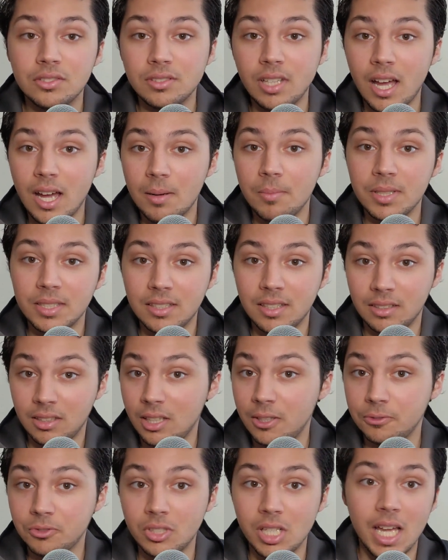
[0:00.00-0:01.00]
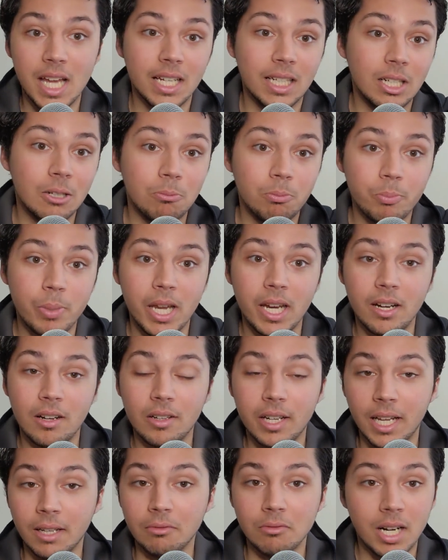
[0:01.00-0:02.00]
Thomas at left tackle,
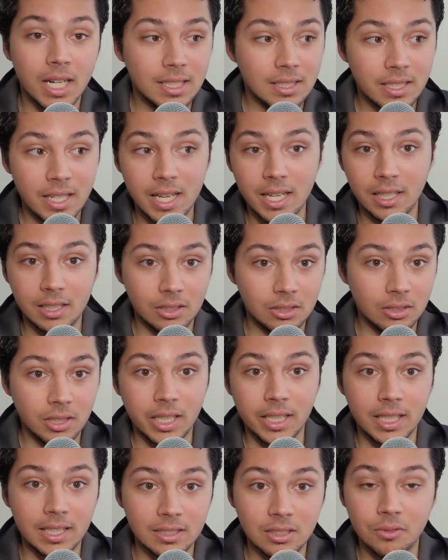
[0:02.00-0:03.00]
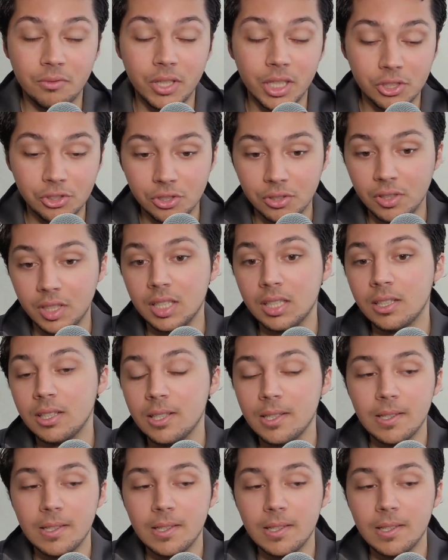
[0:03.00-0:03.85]
Parrott at right tackle, I guess eventually,